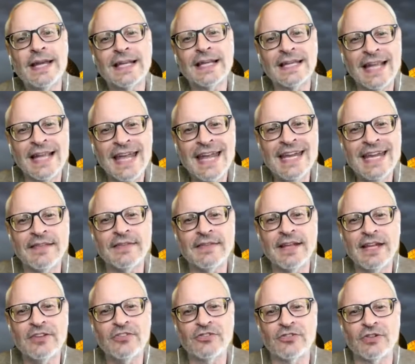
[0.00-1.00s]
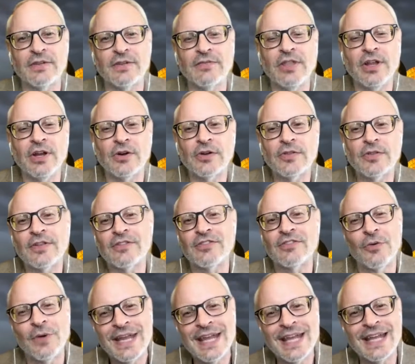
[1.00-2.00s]
late in the history of the Earth. And
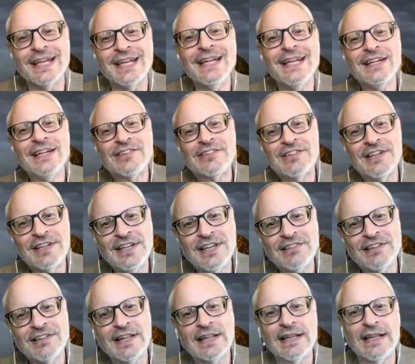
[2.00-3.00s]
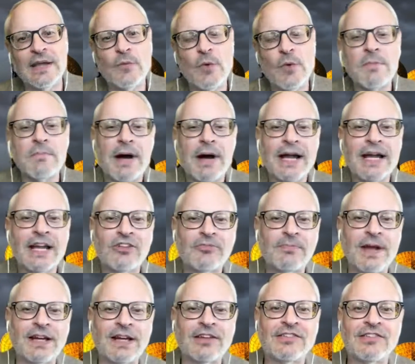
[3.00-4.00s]
so, again, mm. statistically, we might
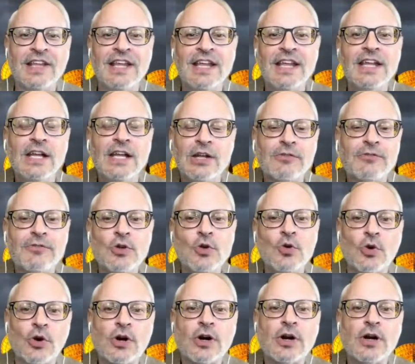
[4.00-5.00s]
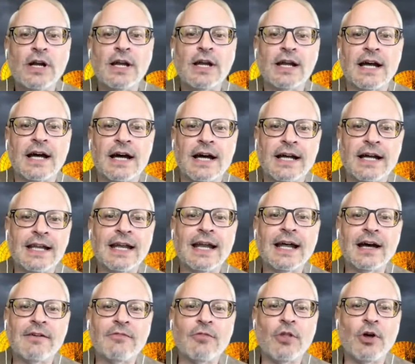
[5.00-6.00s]
expect to see fewer uh, in,
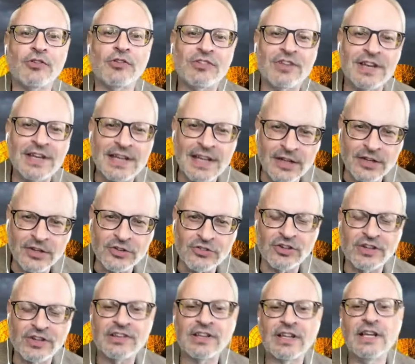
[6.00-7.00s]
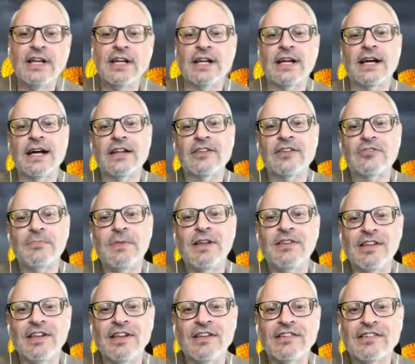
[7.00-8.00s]
of those intelligent uh,
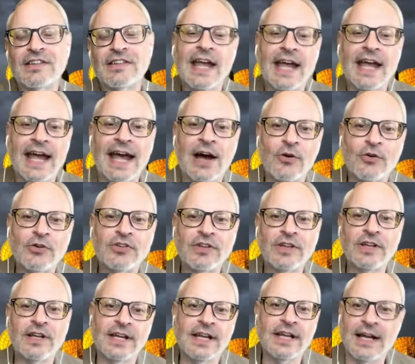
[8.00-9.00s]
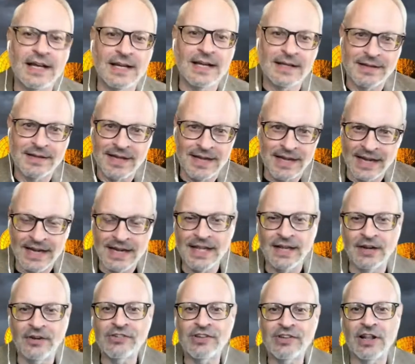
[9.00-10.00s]
species out in
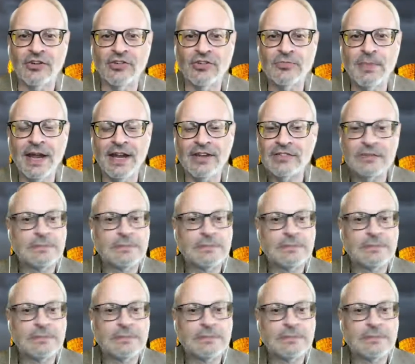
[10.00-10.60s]
interstellar space.